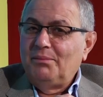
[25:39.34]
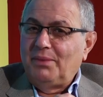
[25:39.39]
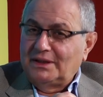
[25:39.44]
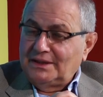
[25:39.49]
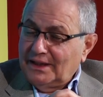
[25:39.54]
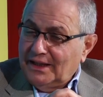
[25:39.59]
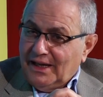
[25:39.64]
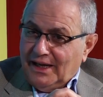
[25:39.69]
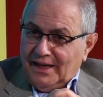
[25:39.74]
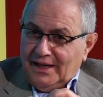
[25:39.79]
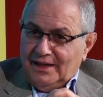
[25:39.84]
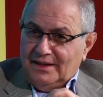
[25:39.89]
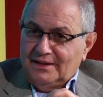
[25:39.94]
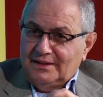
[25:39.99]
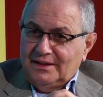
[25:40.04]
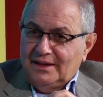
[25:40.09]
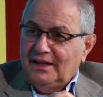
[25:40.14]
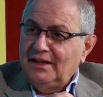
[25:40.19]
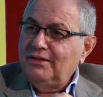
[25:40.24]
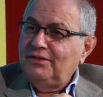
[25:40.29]
But
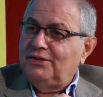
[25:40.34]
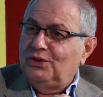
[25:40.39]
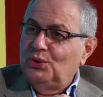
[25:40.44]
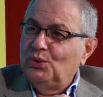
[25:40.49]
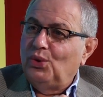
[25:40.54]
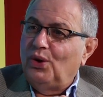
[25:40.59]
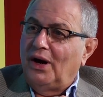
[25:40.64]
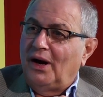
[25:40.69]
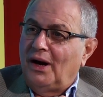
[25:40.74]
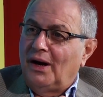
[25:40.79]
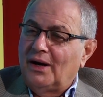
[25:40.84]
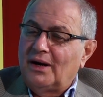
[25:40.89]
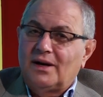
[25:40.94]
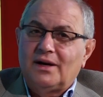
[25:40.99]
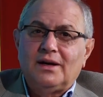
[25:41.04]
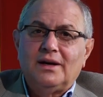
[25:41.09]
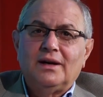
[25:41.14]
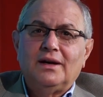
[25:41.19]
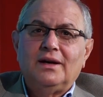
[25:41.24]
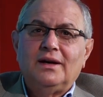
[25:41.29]
again, if you
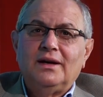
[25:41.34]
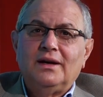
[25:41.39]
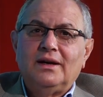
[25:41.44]
are